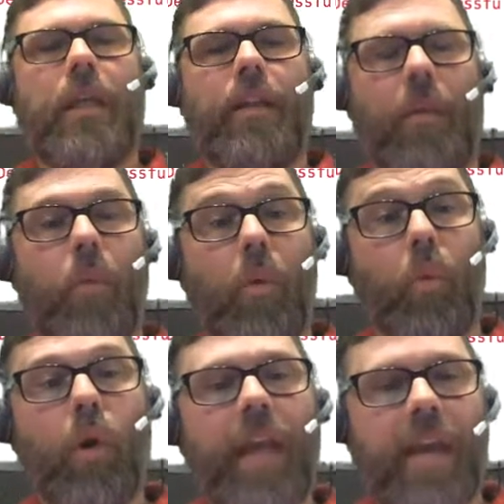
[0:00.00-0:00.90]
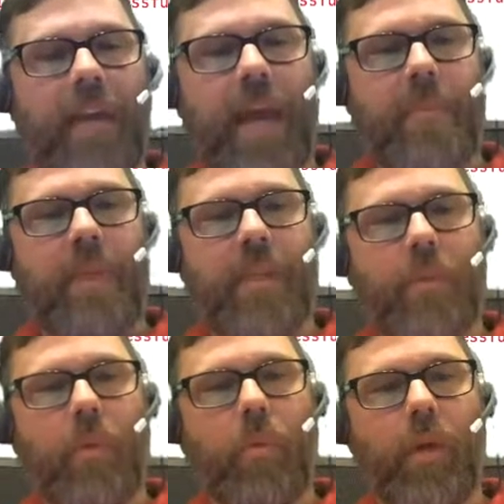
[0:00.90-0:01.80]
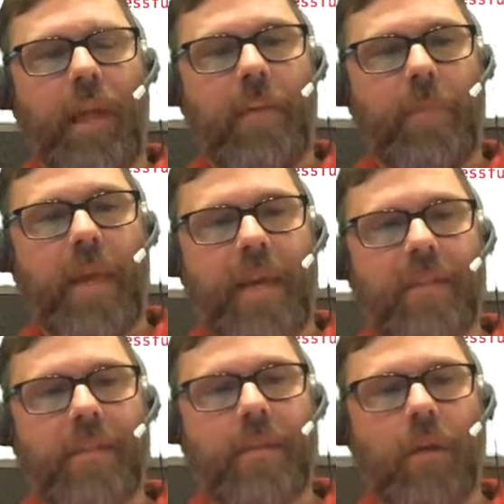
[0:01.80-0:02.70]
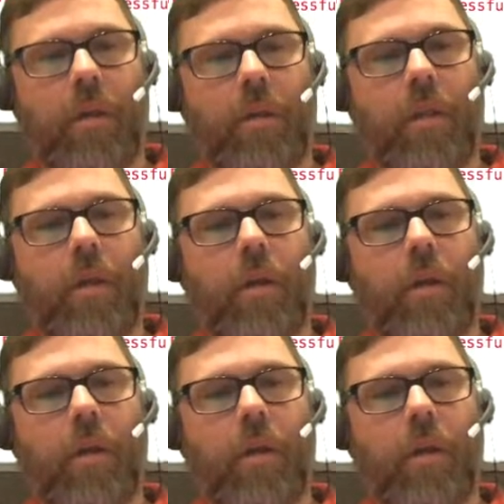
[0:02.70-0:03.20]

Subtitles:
then what would have happened is we would have passed on